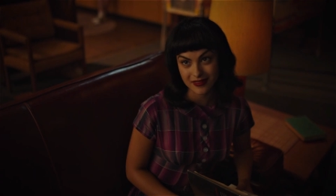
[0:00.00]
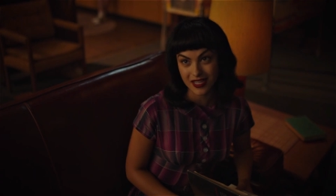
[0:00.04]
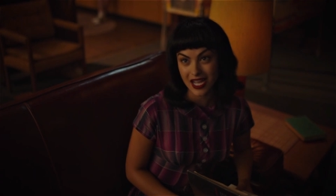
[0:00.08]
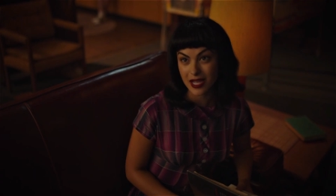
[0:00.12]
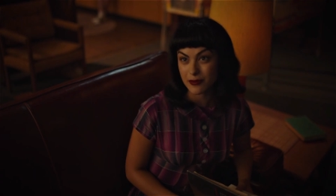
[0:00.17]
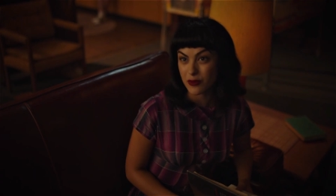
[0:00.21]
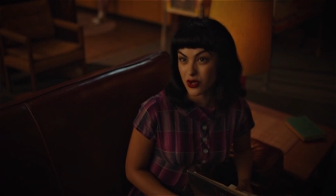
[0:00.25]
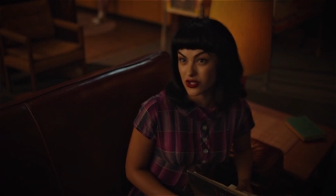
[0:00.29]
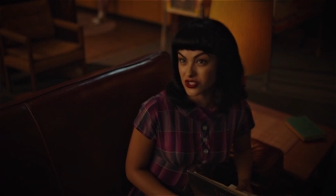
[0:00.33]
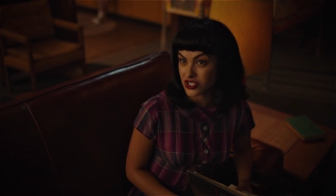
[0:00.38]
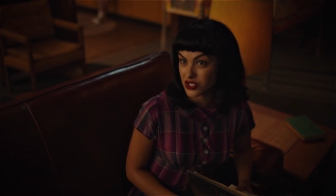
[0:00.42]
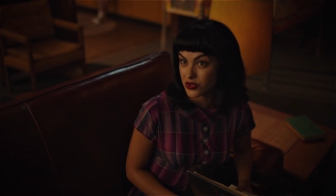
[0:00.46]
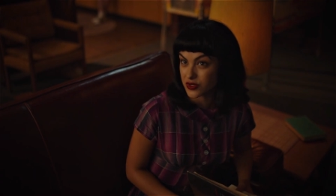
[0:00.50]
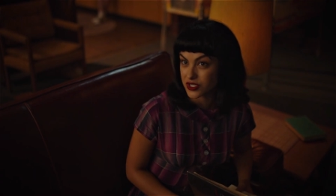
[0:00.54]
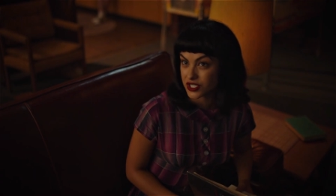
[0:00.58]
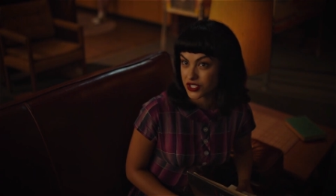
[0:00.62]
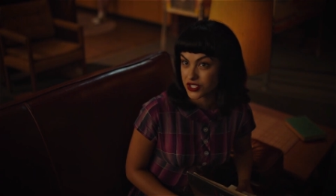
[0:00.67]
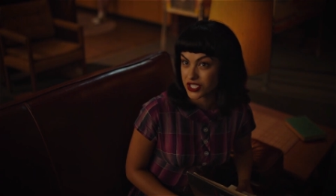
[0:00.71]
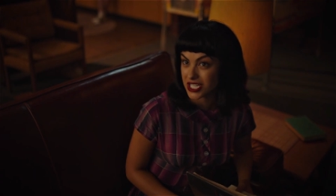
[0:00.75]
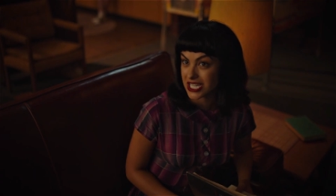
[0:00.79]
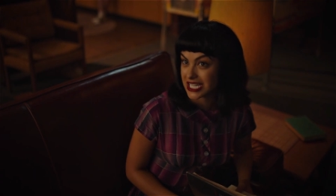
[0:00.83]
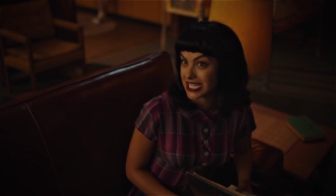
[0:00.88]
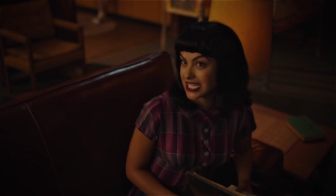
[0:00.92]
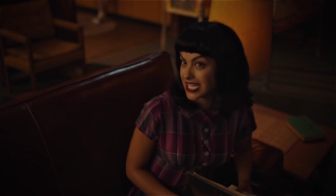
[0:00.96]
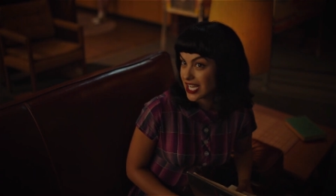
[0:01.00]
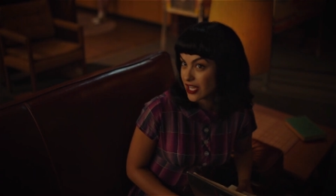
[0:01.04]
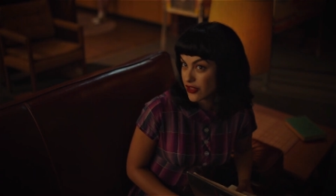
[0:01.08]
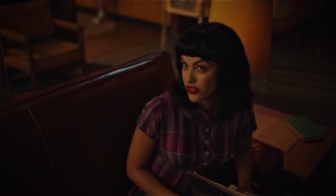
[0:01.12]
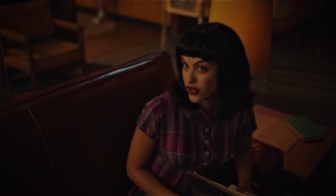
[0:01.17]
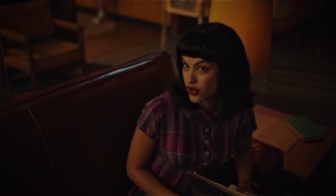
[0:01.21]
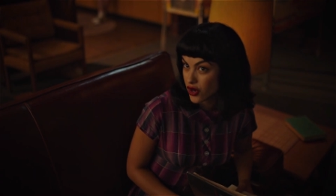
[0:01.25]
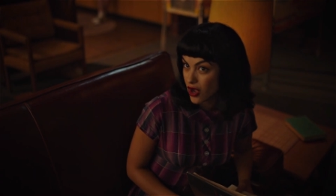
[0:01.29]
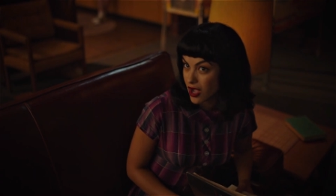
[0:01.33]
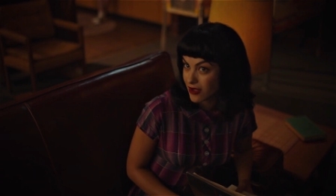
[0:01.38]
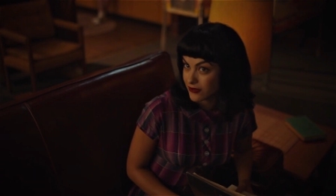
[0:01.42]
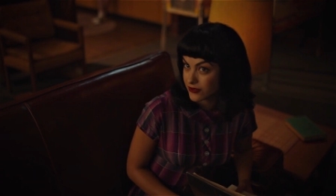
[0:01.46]
I'm also entertaining
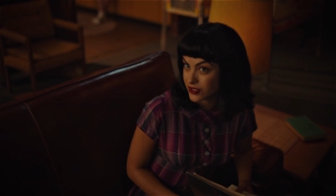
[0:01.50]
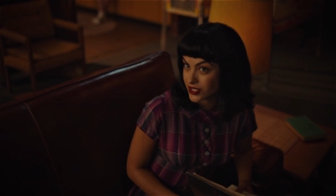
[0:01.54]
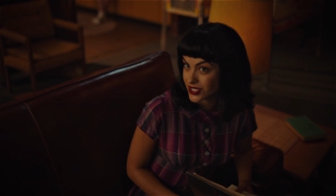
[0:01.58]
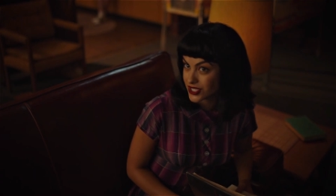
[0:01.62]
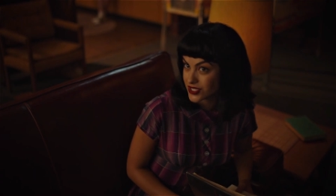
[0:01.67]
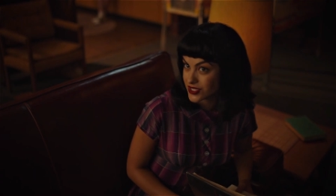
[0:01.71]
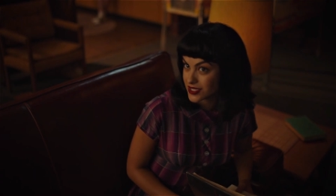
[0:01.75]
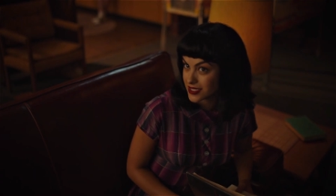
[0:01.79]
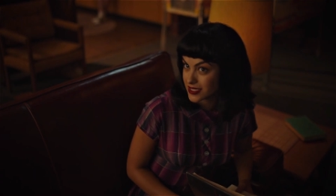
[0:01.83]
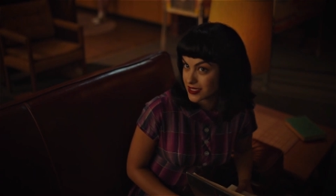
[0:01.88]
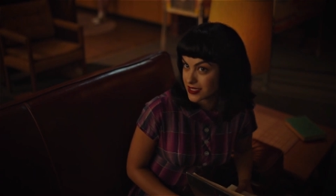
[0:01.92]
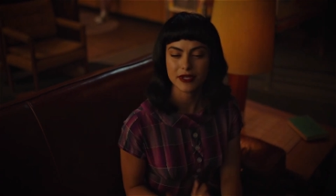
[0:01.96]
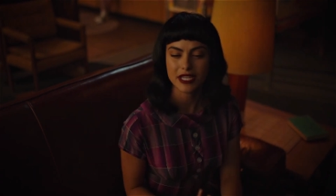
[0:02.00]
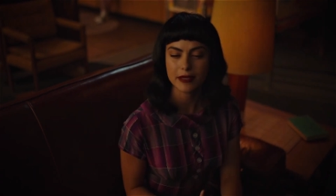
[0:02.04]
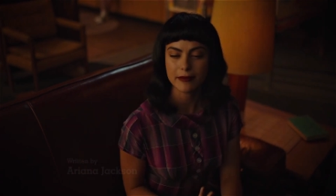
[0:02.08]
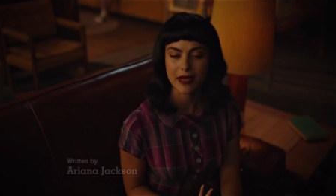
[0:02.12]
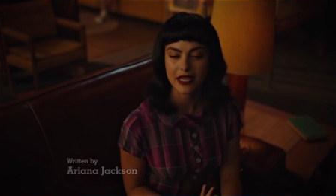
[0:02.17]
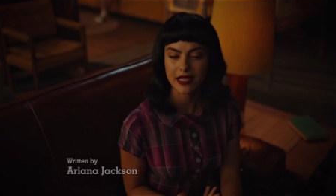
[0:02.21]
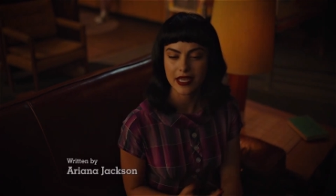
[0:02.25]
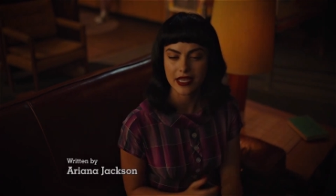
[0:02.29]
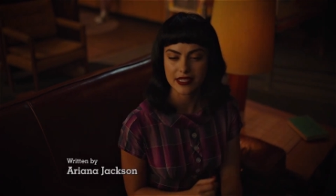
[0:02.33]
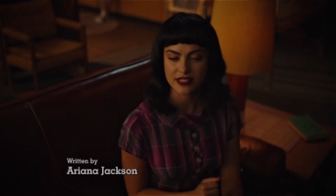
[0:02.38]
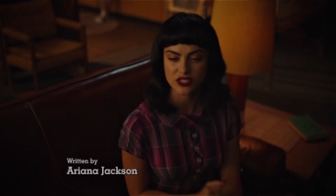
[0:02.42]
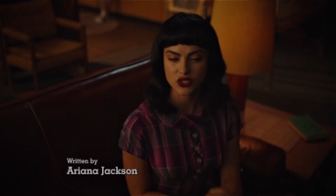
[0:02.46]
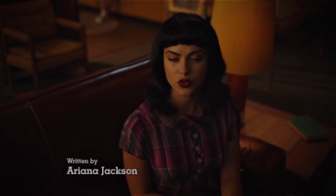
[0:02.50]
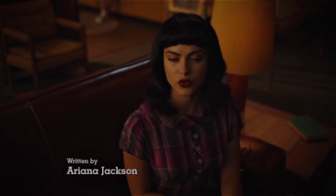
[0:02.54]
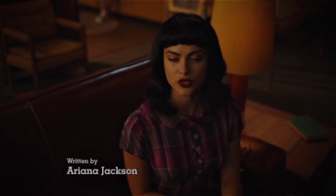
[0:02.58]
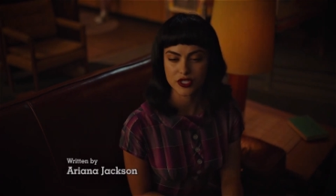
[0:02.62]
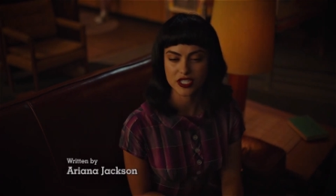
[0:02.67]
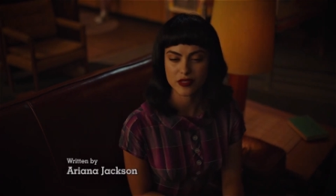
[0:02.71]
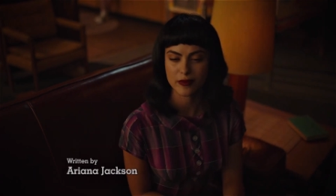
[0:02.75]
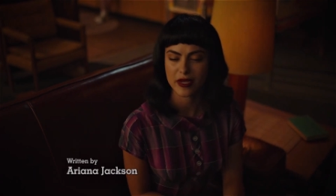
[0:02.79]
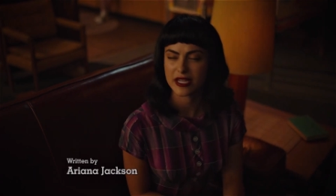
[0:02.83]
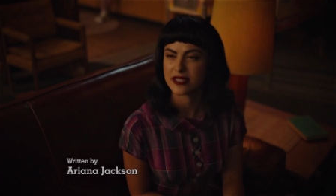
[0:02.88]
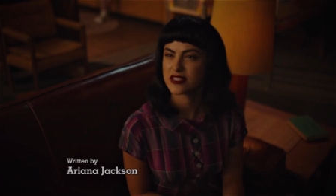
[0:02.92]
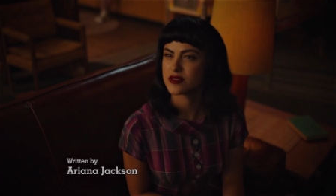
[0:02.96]
other offers. Being my
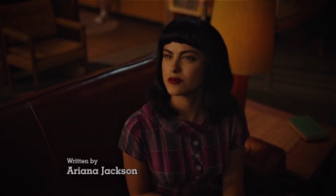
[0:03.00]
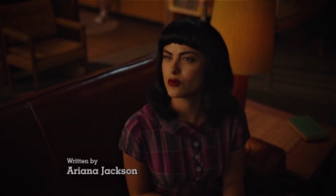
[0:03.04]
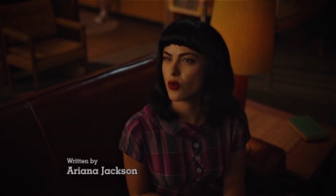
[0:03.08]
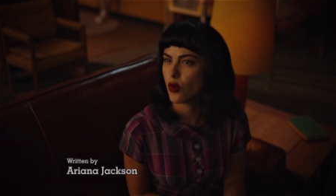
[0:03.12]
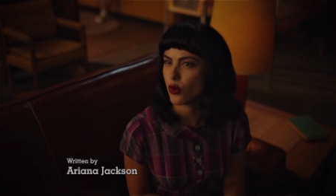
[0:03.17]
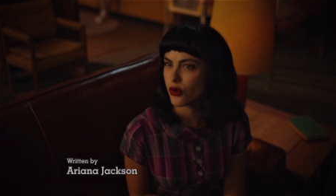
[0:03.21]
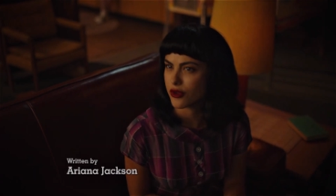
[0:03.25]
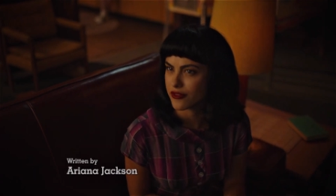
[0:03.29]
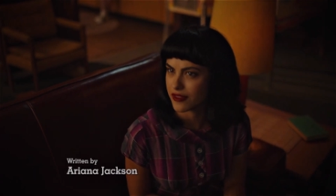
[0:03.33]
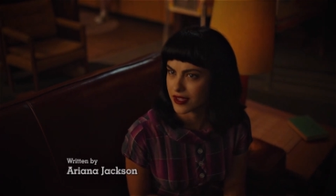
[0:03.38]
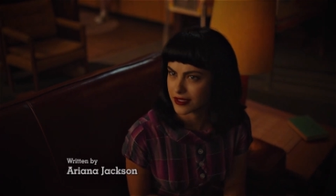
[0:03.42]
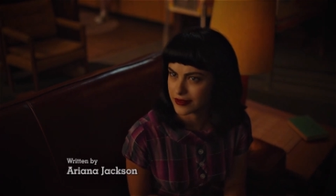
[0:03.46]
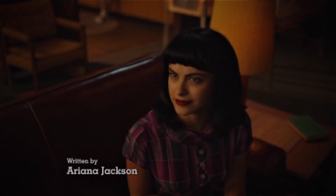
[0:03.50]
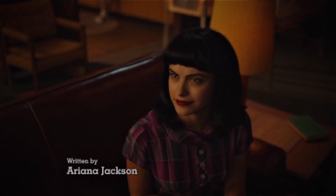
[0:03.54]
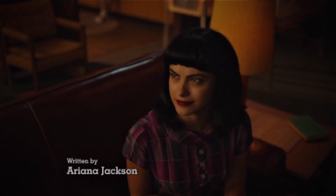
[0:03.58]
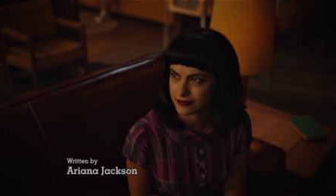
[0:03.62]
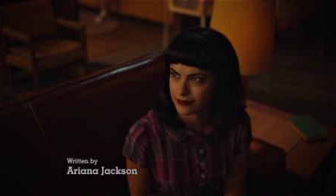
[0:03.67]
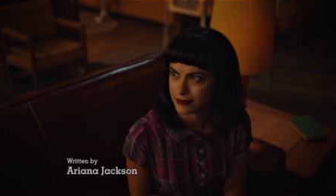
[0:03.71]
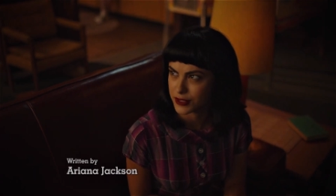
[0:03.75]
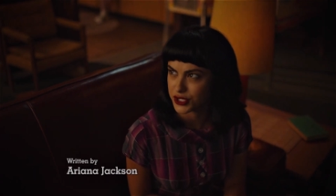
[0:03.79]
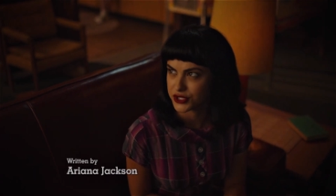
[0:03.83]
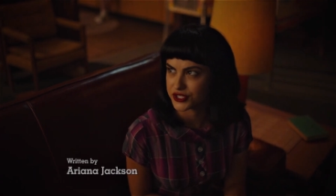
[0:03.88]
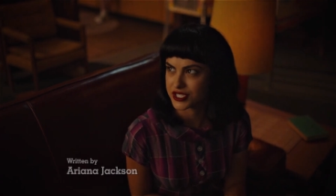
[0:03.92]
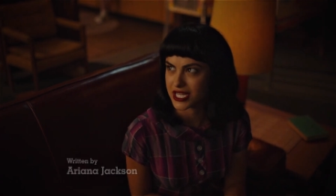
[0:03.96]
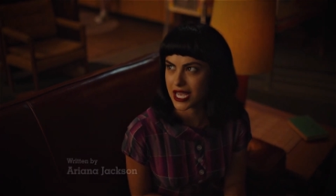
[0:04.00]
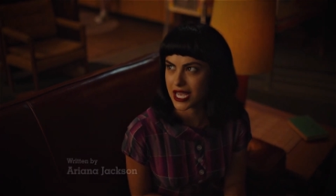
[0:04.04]
escort demands more than mere